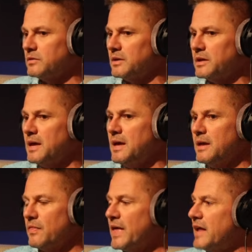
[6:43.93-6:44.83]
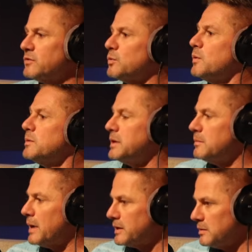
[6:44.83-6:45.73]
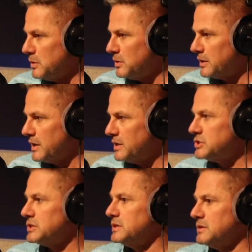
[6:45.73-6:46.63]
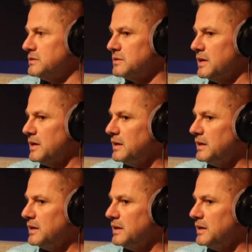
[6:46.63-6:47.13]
Is like, that's what we mean by communication is,